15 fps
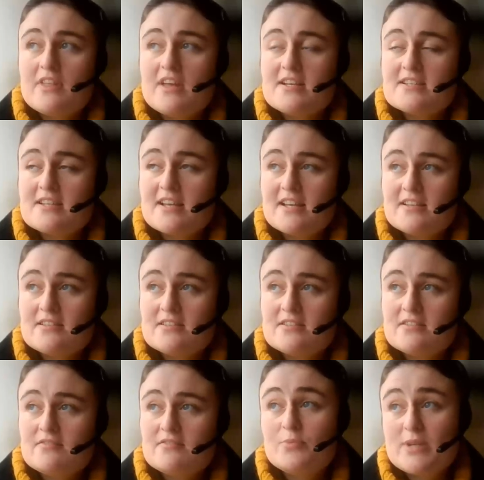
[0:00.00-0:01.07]
They tend,
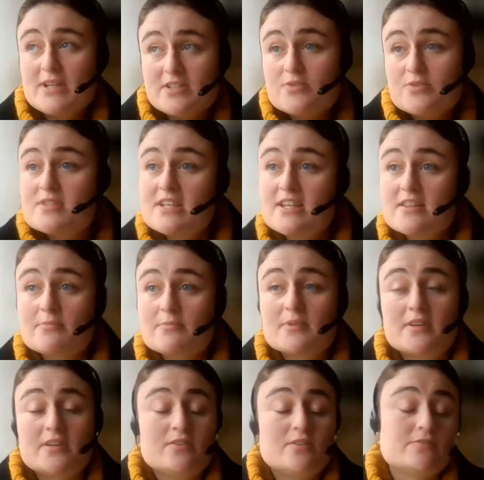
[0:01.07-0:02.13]
we do see
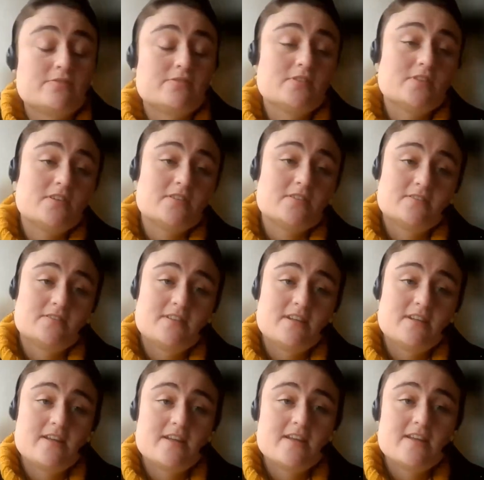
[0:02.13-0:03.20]
them an awful lot
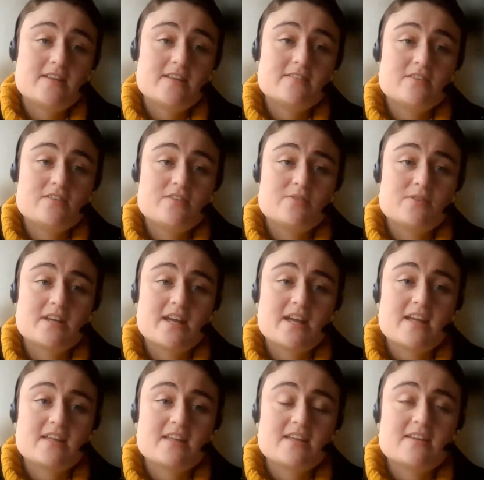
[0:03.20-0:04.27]
uh, in the
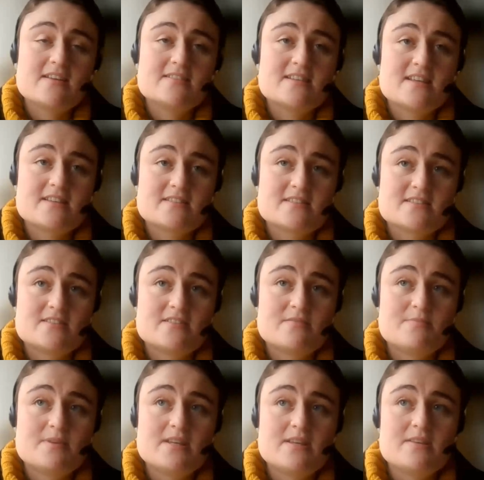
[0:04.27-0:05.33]
UK. It hmm. tends
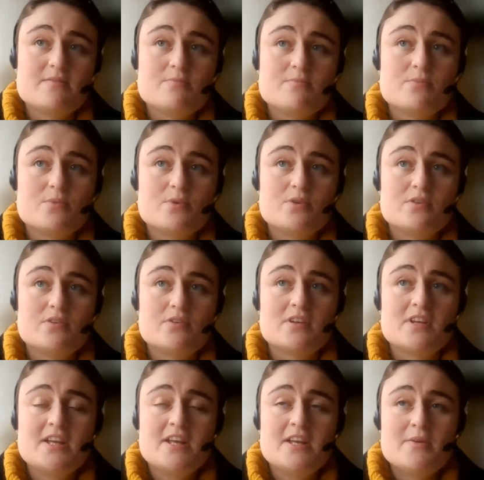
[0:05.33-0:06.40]
to be
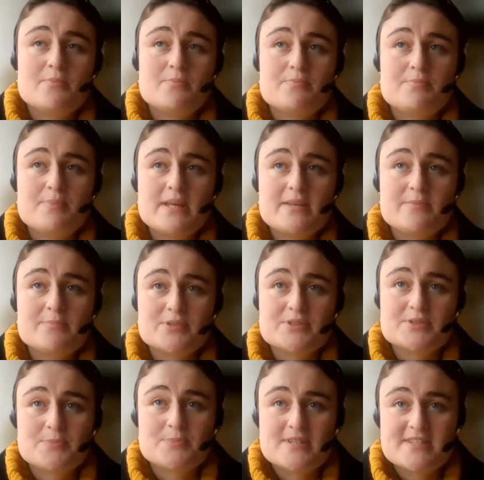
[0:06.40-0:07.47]
more
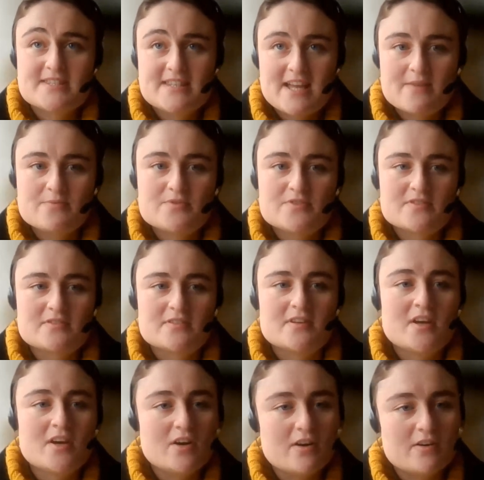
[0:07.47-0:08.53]
people's perception
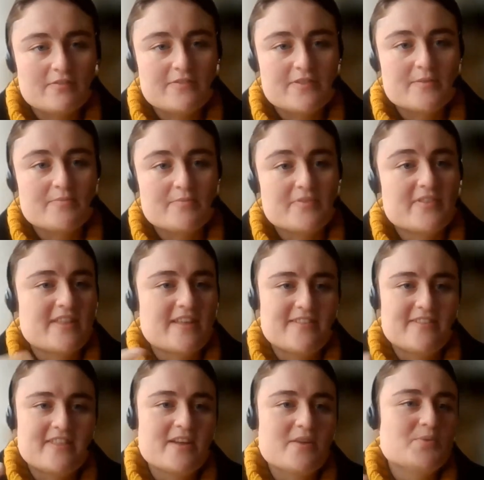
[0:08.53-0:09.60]
of them
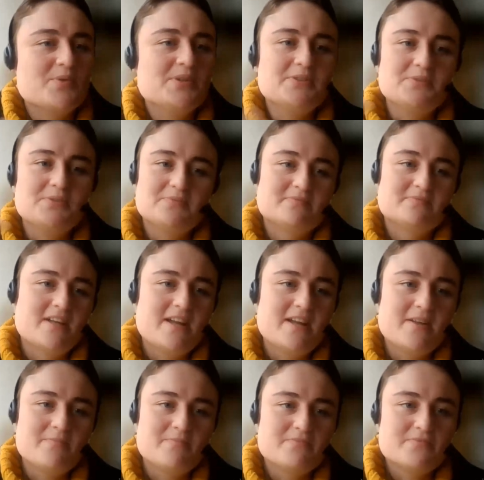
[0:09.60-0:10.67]
that they will
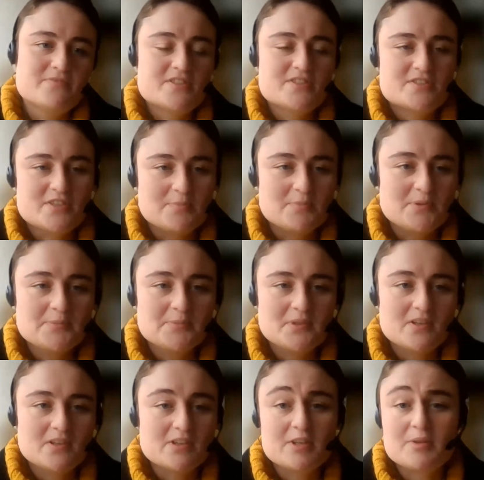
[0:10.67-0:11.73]
um, stop up
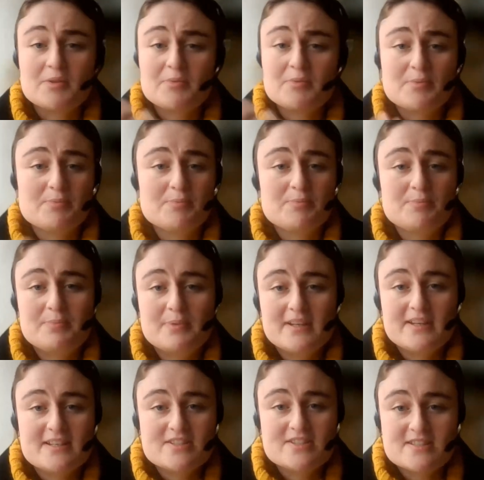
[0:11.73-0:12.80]
longer.
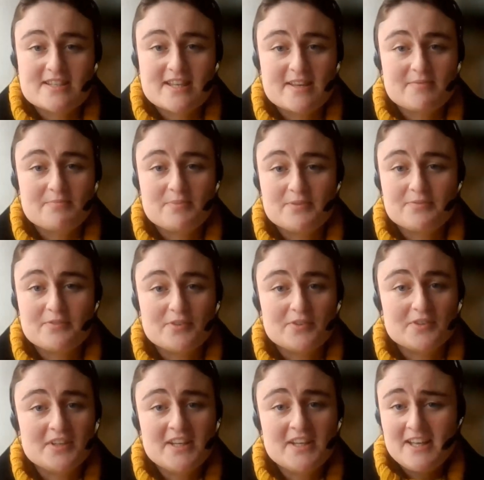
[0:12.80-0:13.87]
But as you said
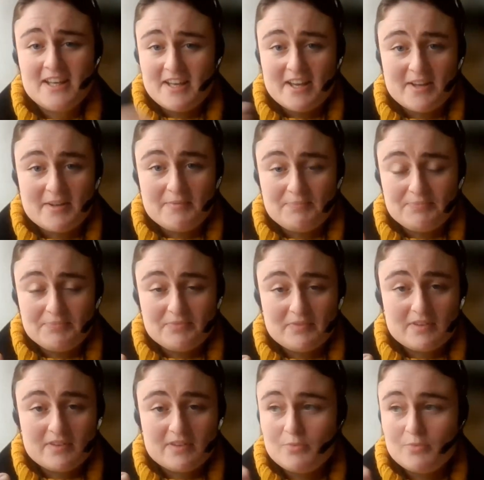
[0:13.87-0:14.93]
before, um,
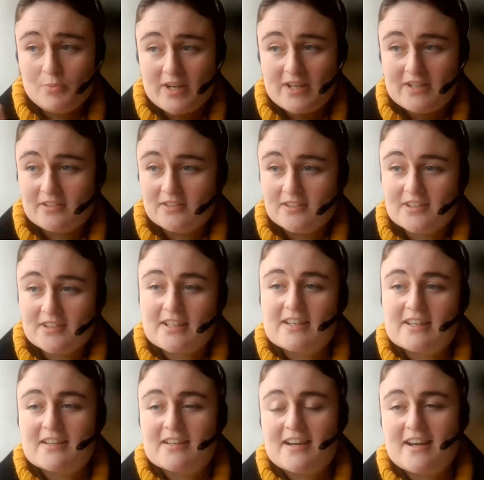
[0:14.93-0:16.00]
when you're
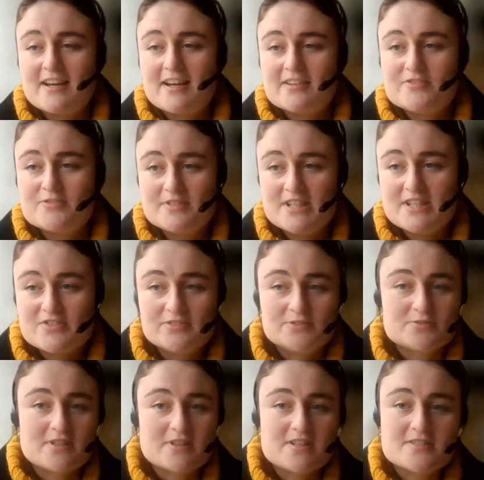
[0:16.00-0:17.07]
looking at
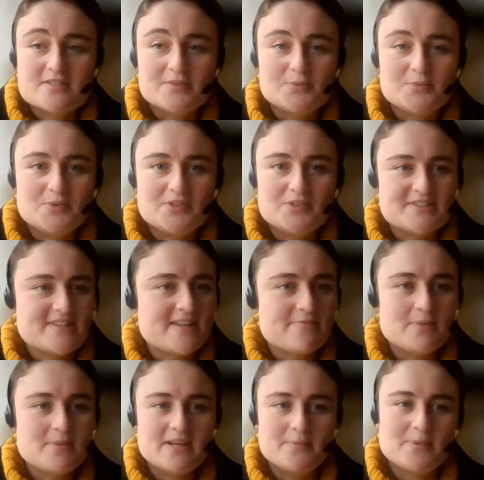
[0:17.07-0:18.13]
traditional dry stone walls,
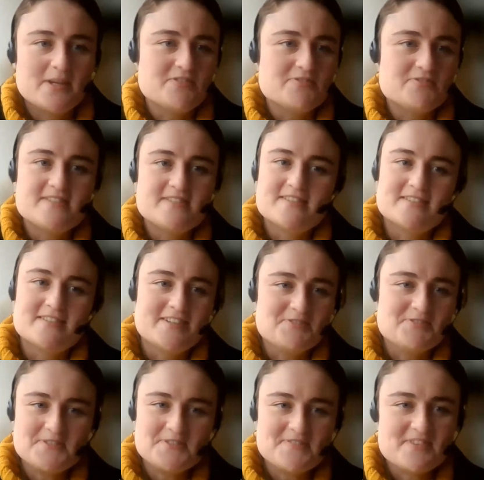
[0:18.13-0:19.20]
they've been up hundreds and
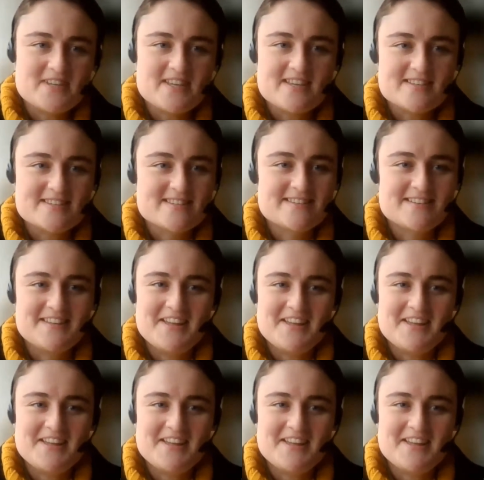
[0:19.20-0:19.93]
hundreds of years.